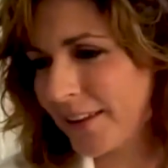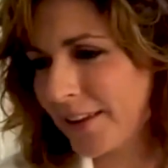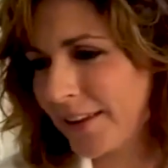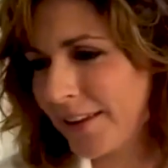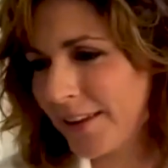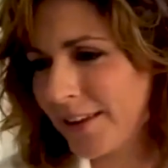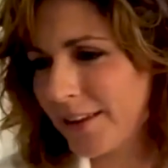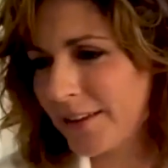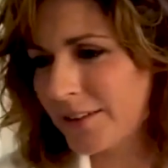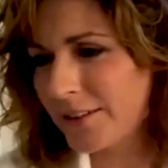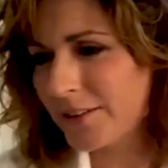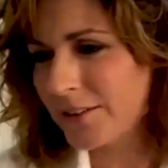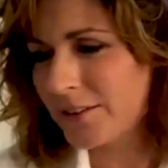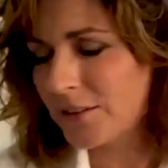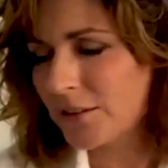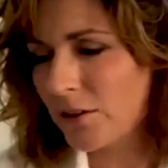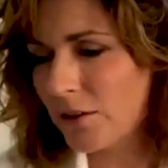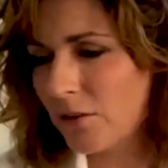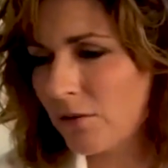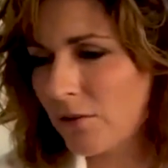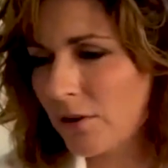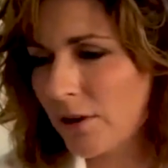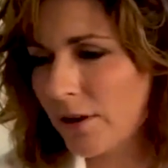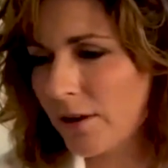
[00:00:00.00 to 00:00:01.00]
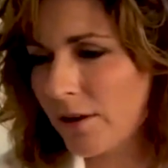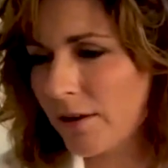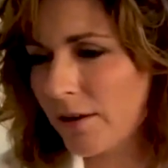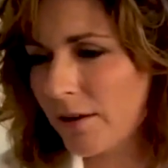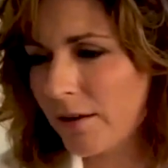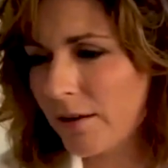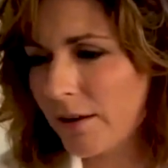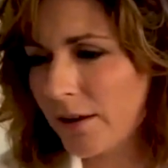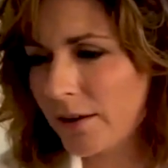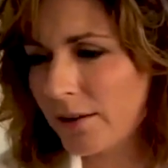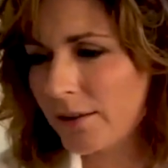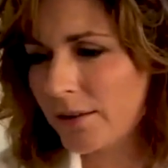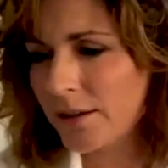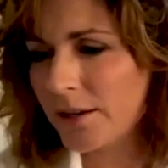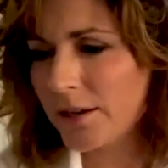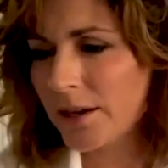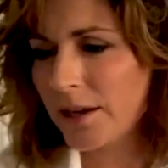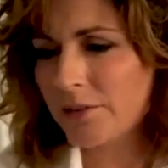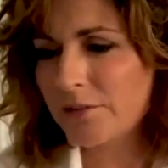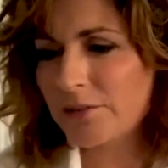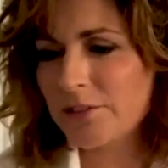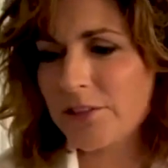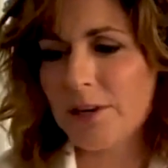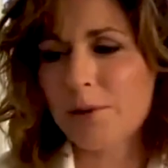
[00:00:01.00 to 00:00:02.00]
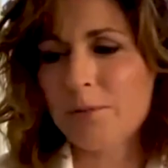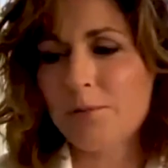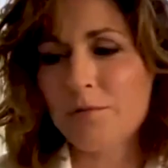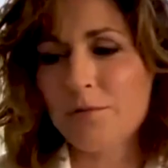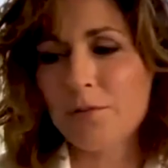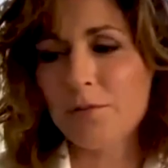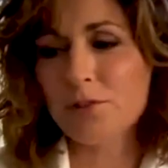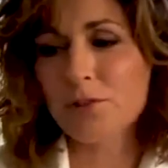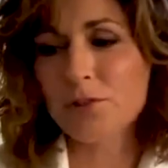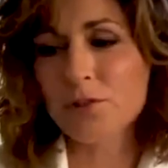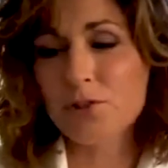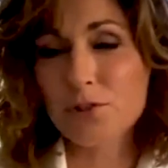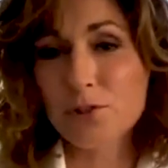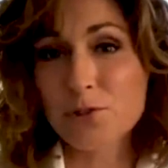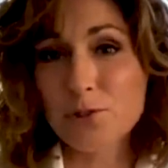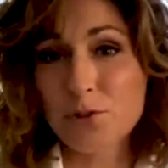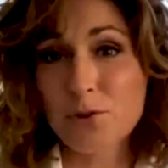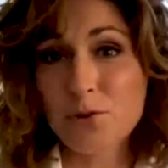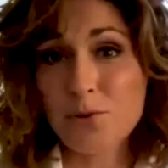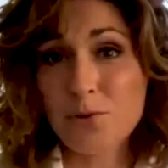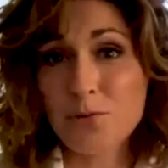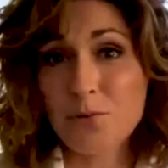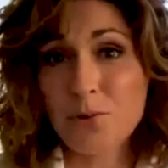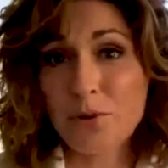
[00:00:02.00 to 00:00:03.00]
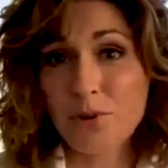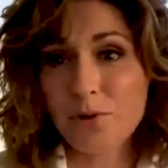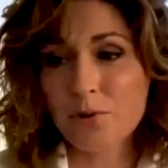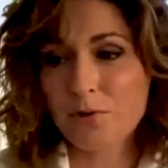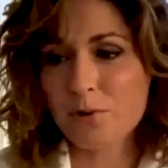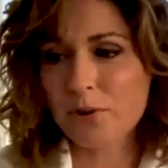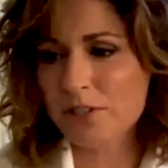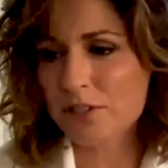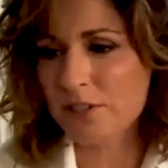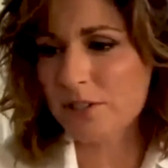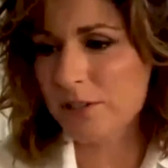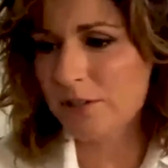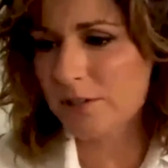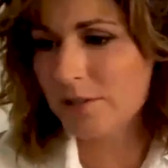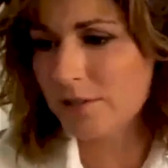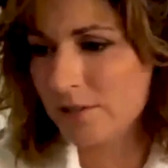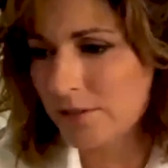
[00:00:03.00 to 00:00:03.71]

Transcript: So I think I have time for 2 more questions.